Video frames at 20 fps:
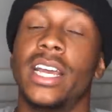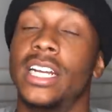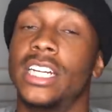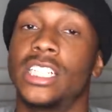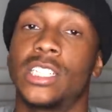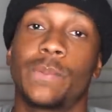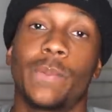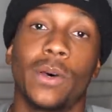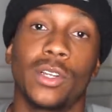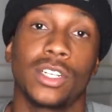and
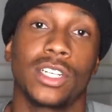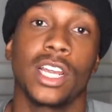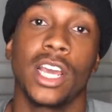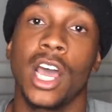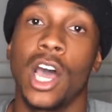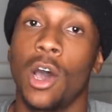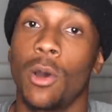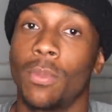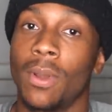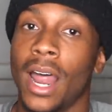it's supposed to
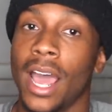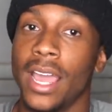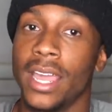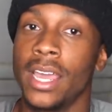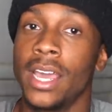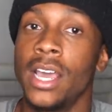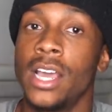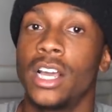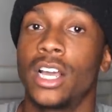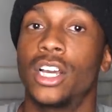help like
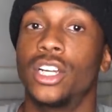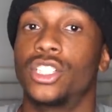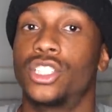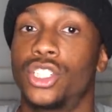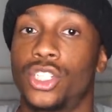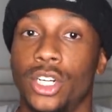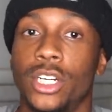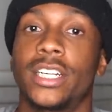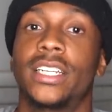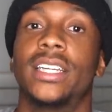
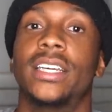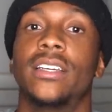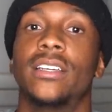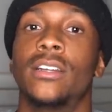constrict it.